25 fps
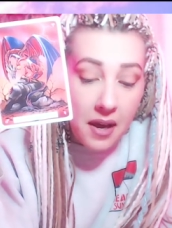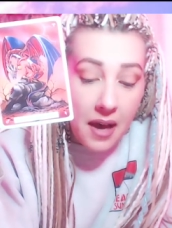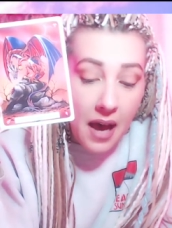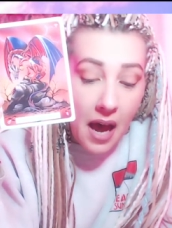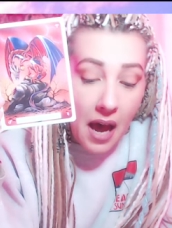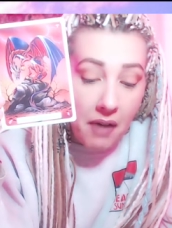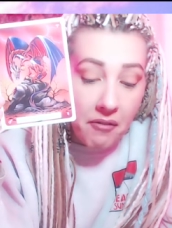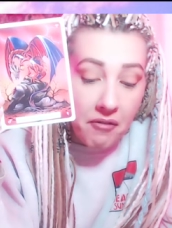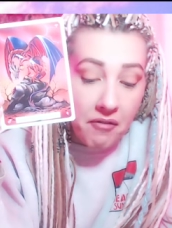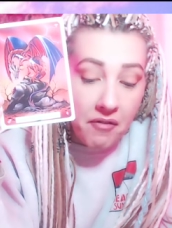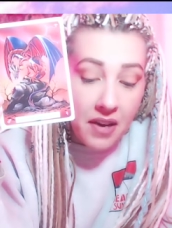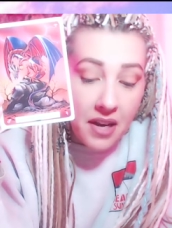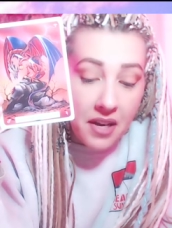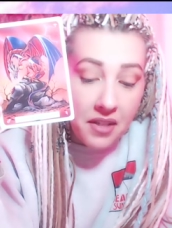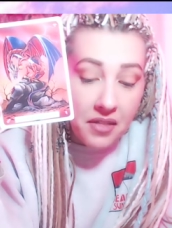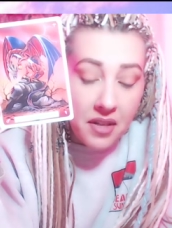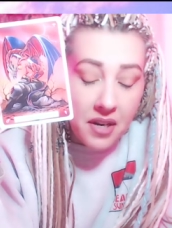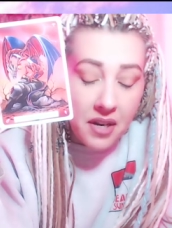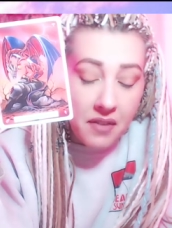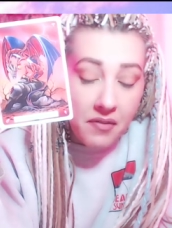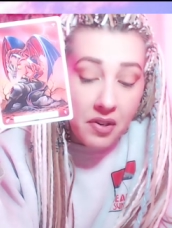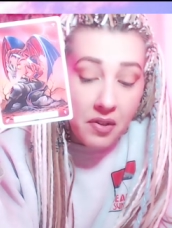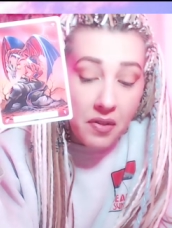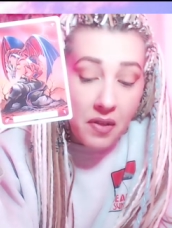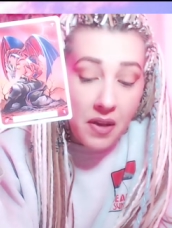Have faith that
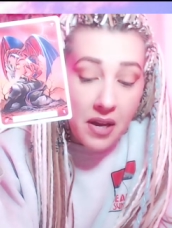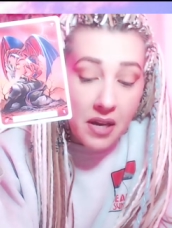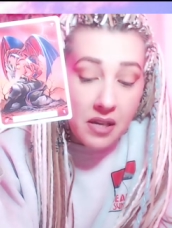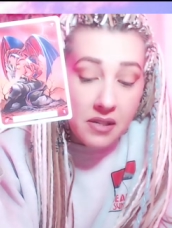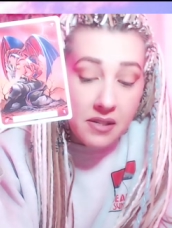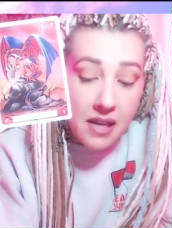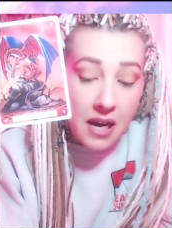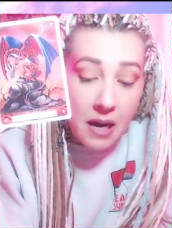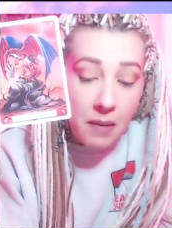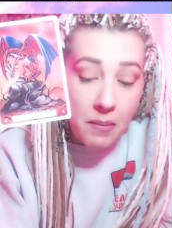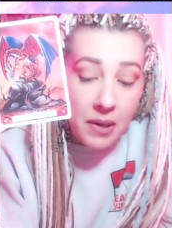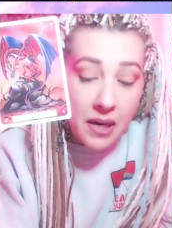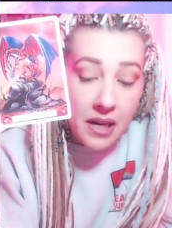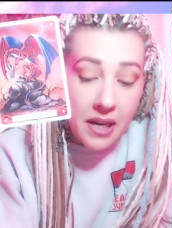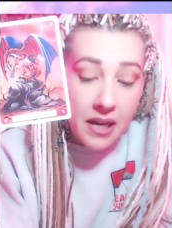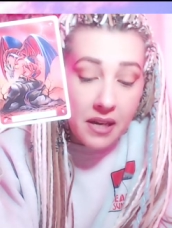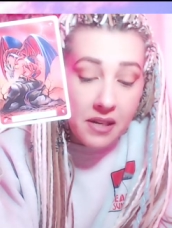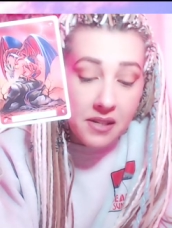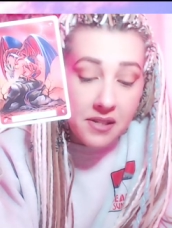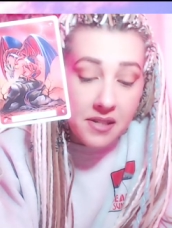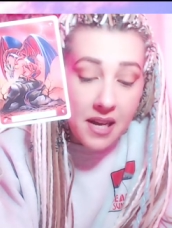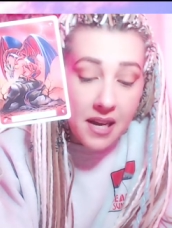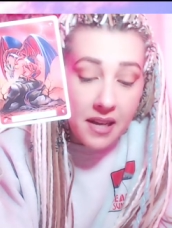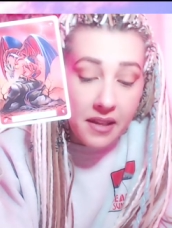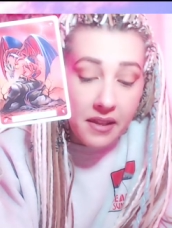everything is happening
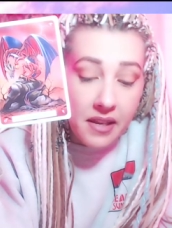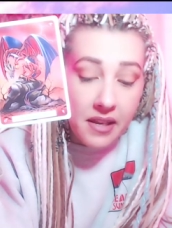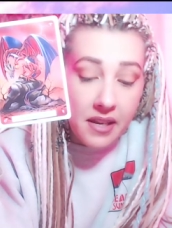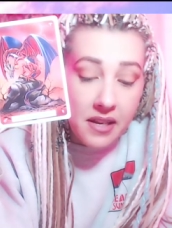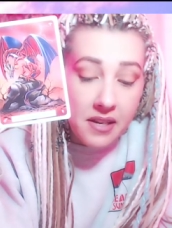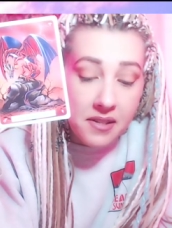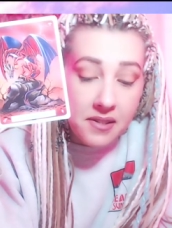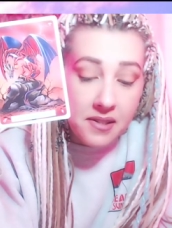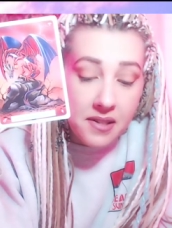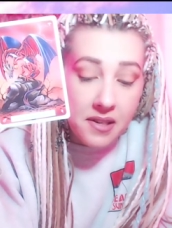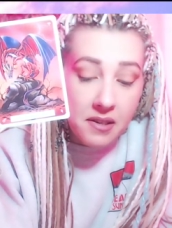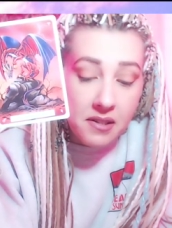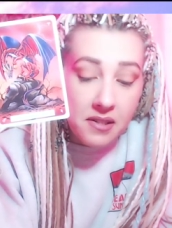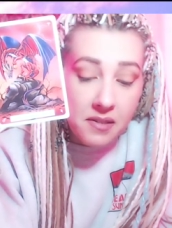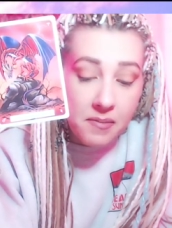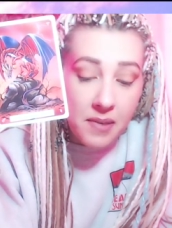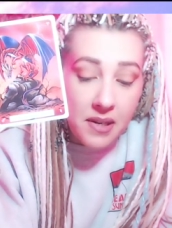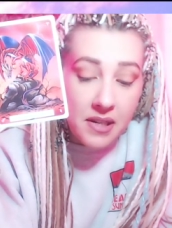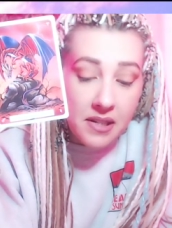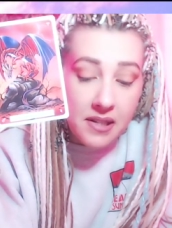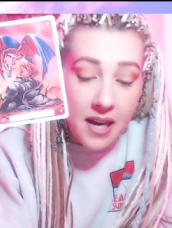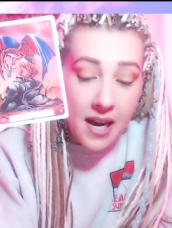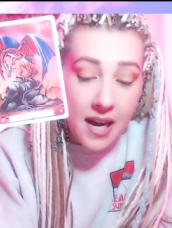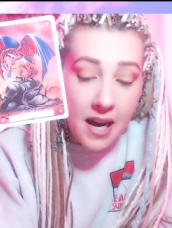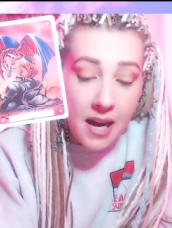exactly as it is meant
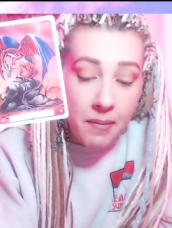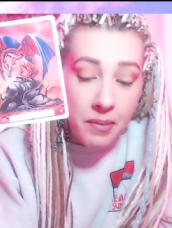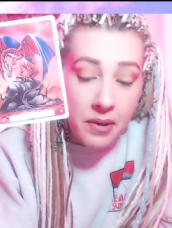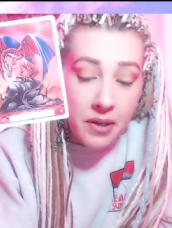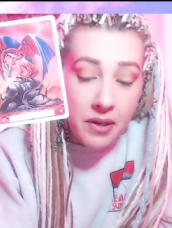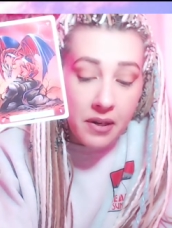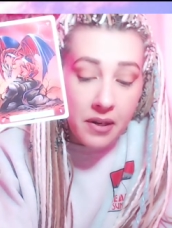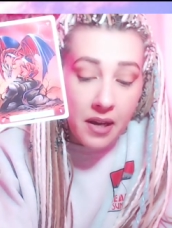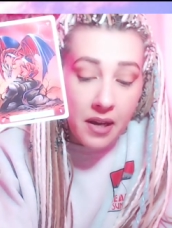to happen